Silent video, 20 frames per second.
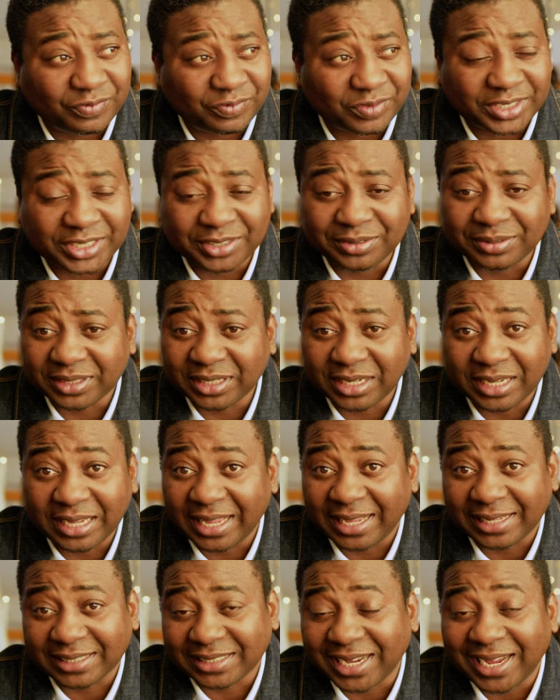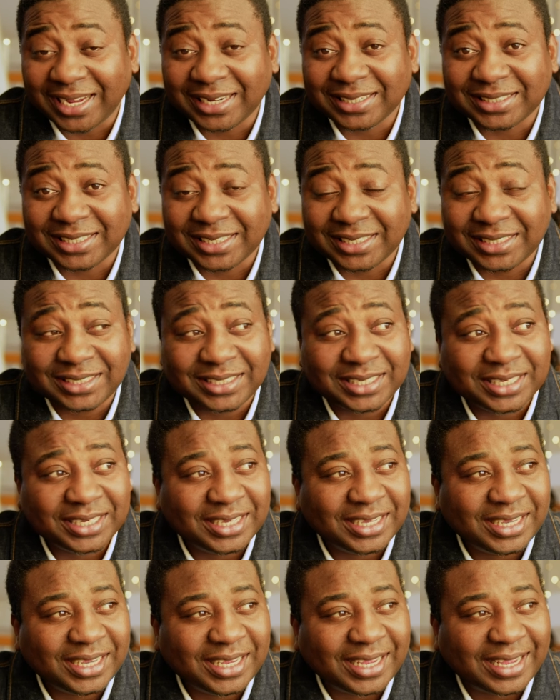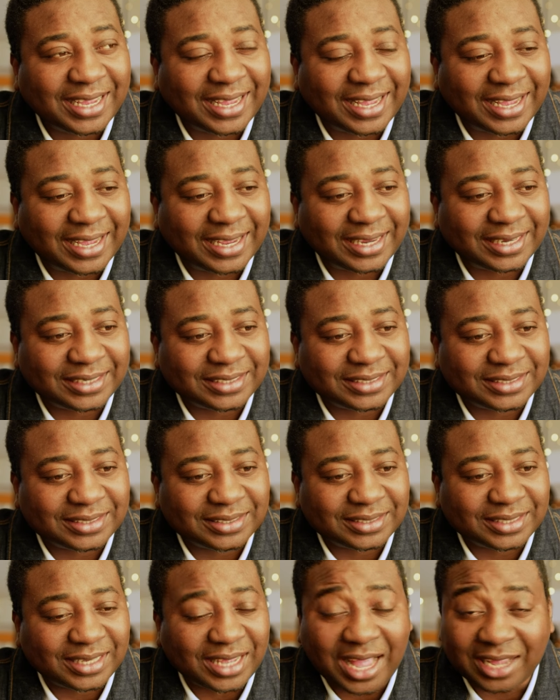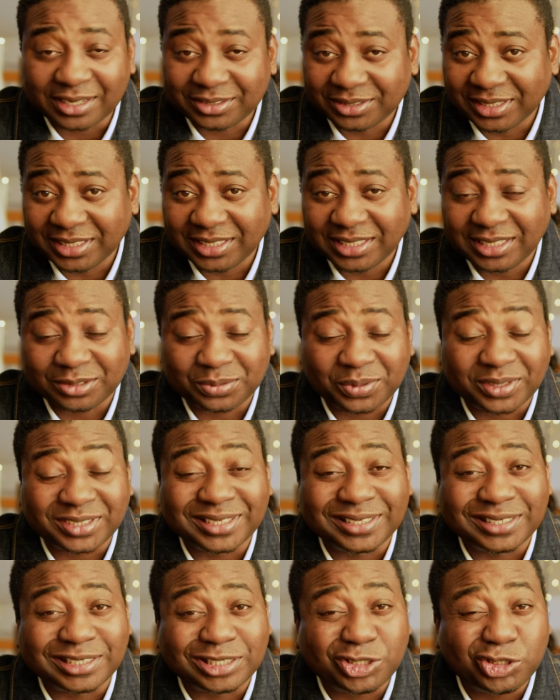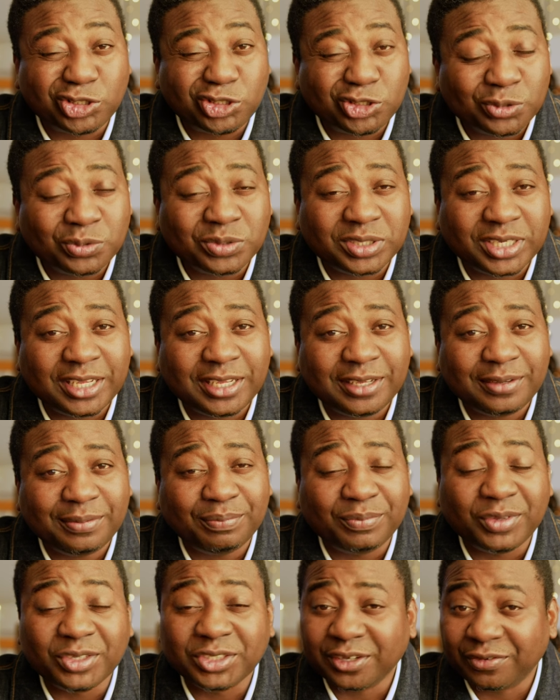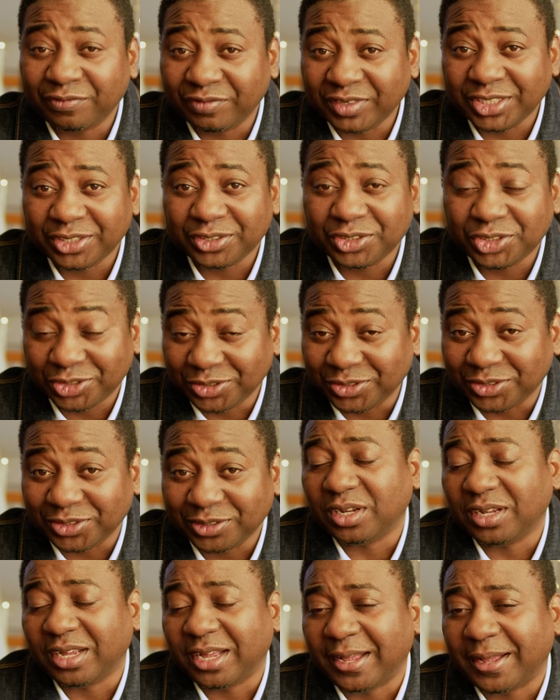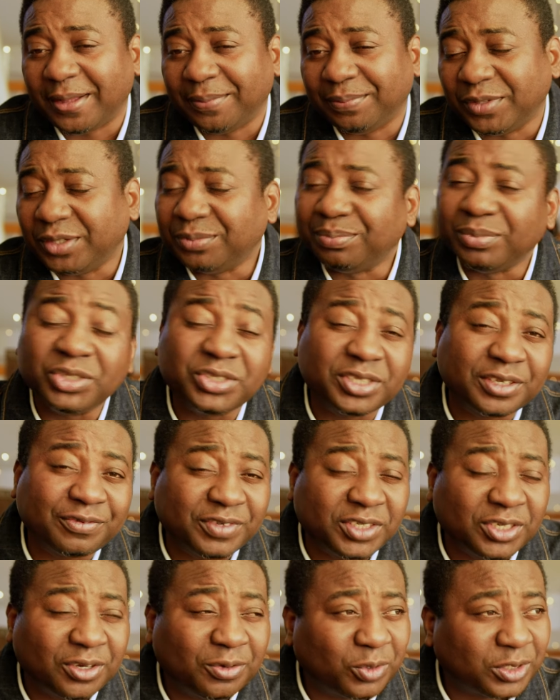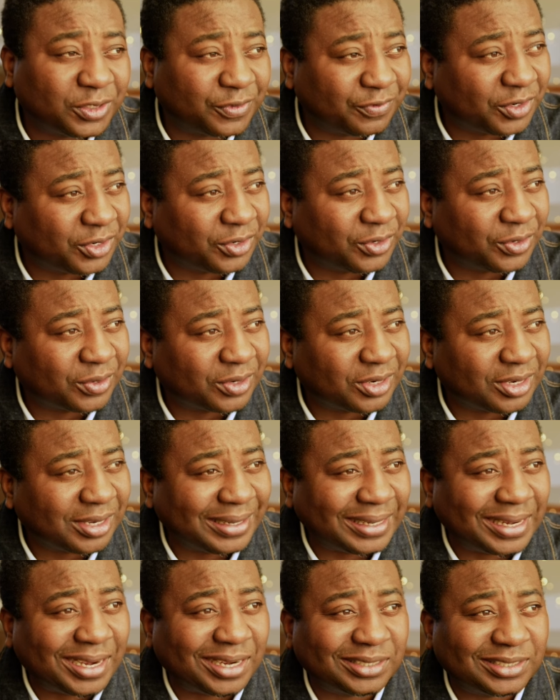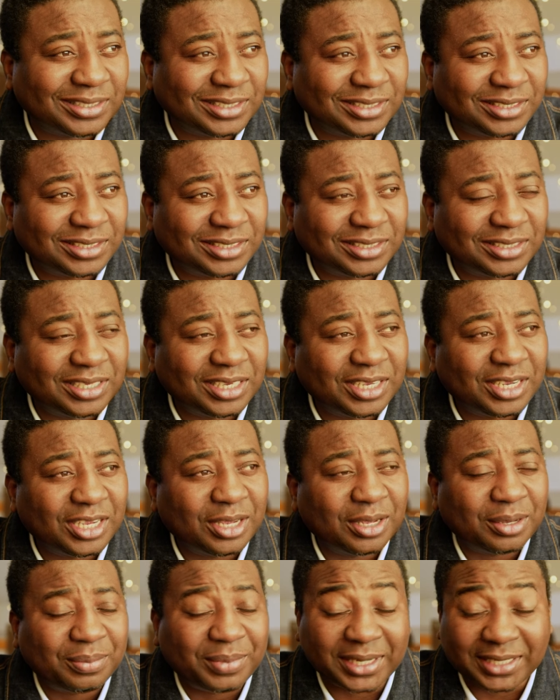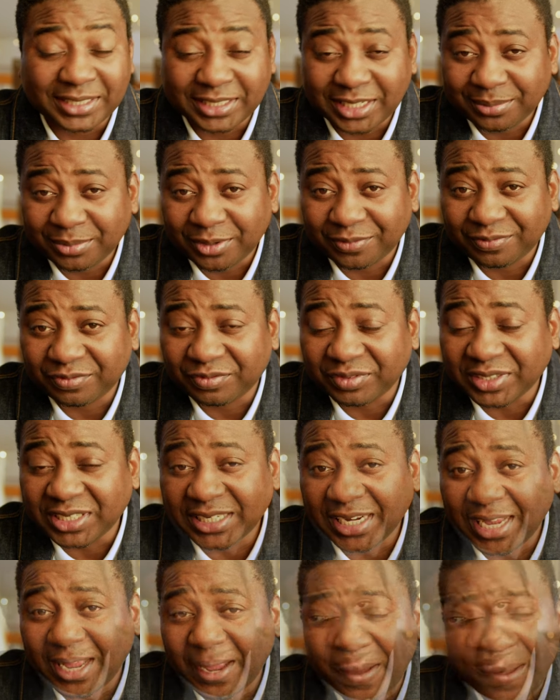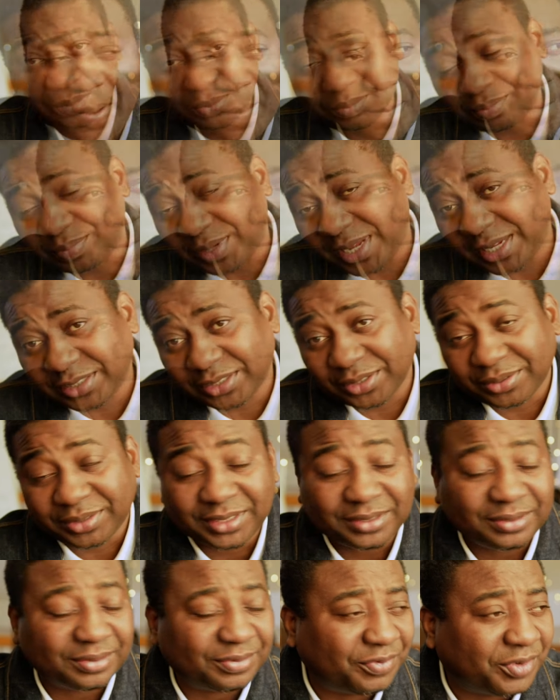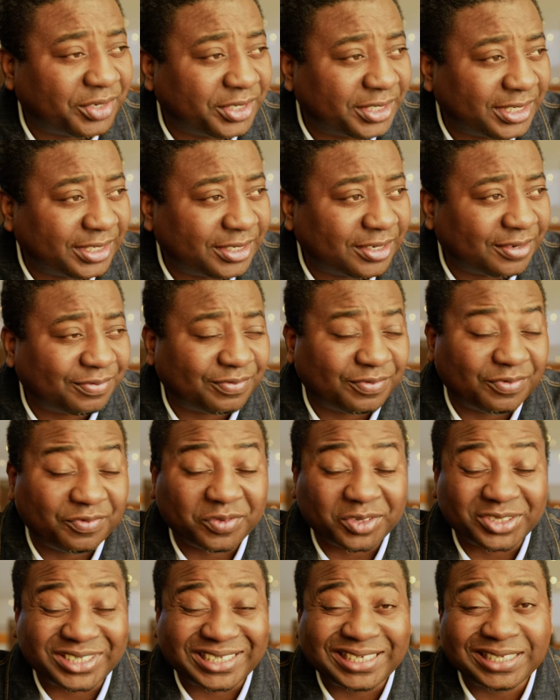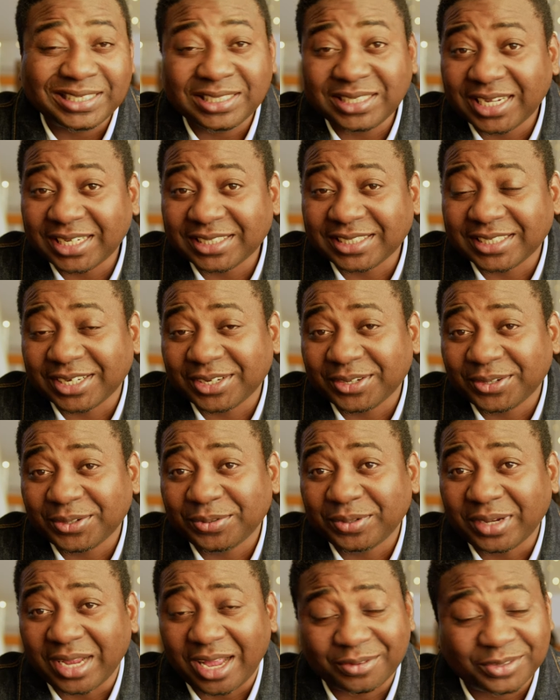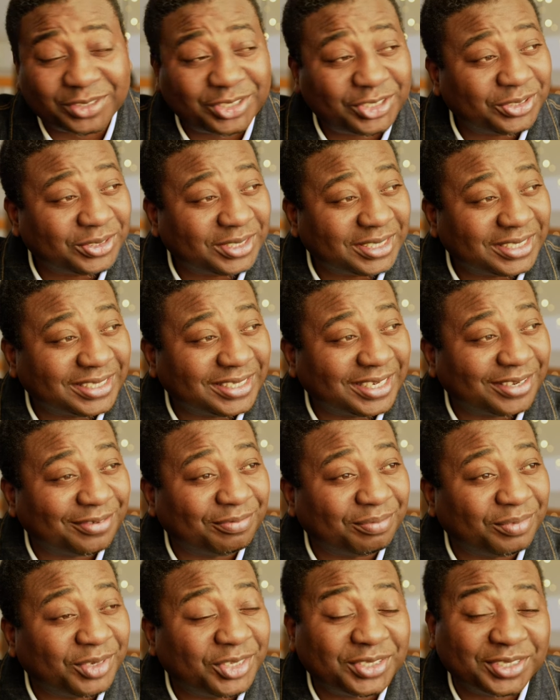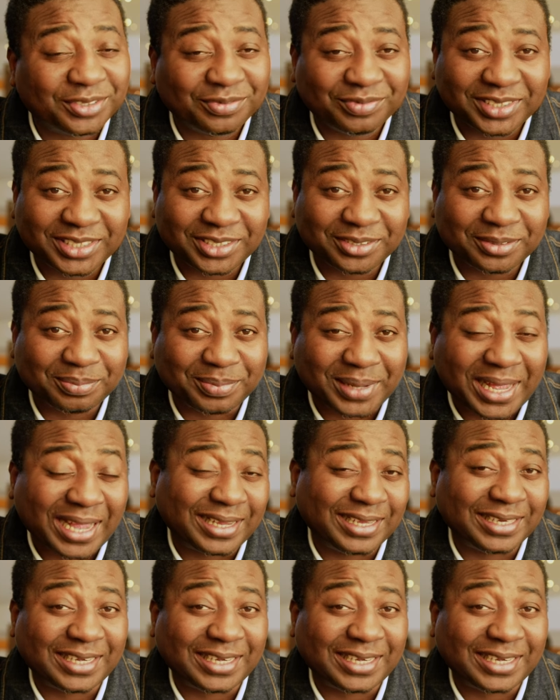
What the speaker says: for the entire day. And actually it was a 2-day music video shoot. The music video was for an artist by the name of Frida. Backstory, funny enough, 14 years ago, I was shooting a music video back